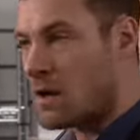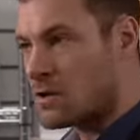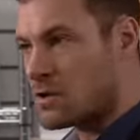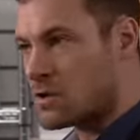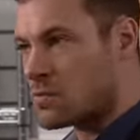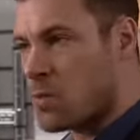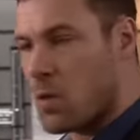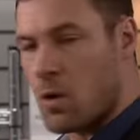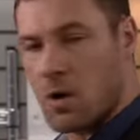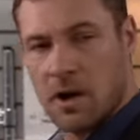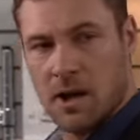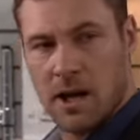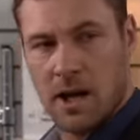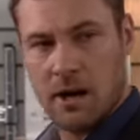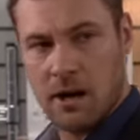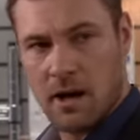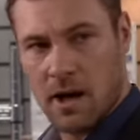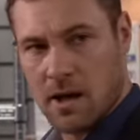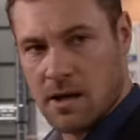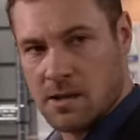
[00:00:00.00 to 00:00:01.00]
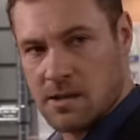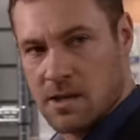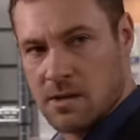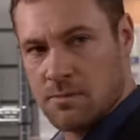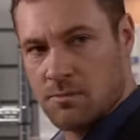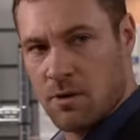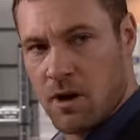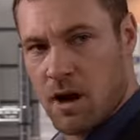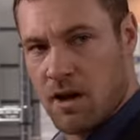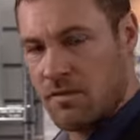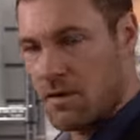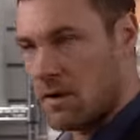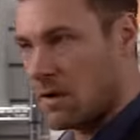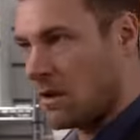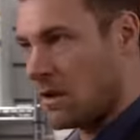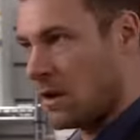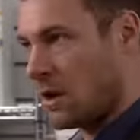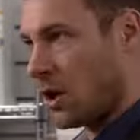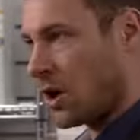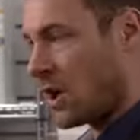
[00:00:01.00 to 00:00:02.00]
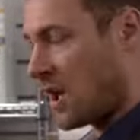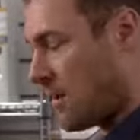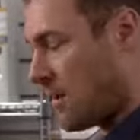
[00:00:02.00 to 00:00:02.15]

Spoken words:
just walk in here like it's his private lucky